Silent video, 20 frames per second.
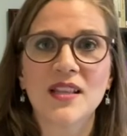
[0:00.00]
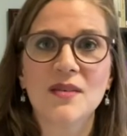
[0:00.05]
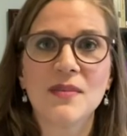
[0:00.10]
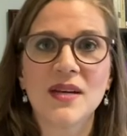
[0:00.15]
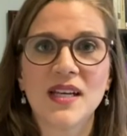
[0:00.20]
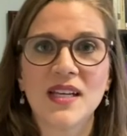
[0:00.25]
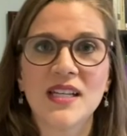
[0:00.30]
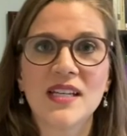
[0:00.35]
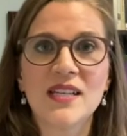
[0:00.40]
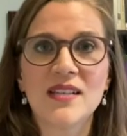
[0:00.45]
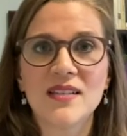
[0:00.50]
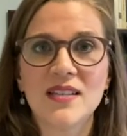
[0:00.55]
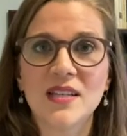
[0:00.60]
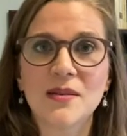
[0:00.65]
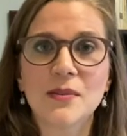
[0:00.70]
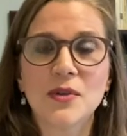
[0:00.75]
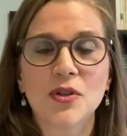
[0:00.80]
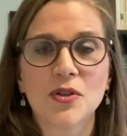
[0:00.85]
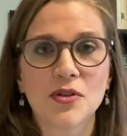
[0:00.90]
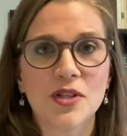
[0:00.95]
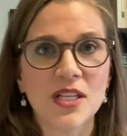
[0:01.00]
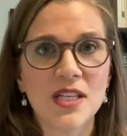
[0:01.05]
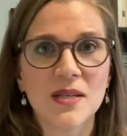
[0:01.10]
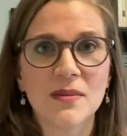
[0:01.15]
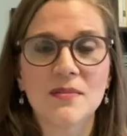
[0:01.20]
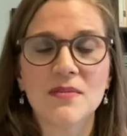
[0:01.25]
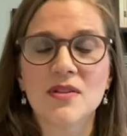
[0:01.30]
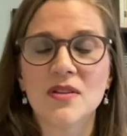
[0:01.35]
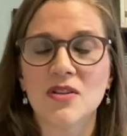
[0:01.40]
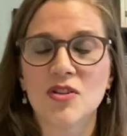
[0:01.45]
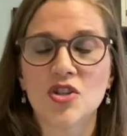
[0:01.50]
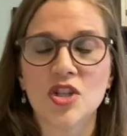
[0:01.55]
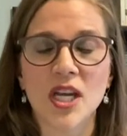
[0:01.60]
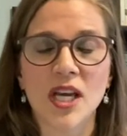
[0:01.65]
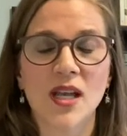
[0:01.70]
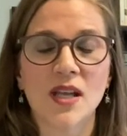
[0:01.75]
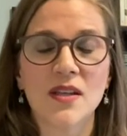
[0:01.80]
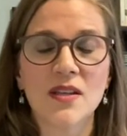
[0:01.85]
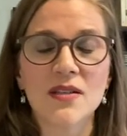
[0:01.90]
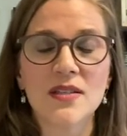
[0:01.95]
magnesium creams and
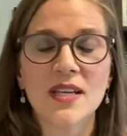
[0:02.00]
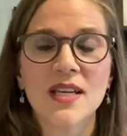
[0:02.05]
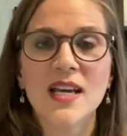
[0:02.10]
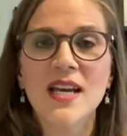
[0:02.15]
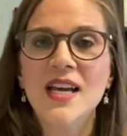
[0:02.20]
gels.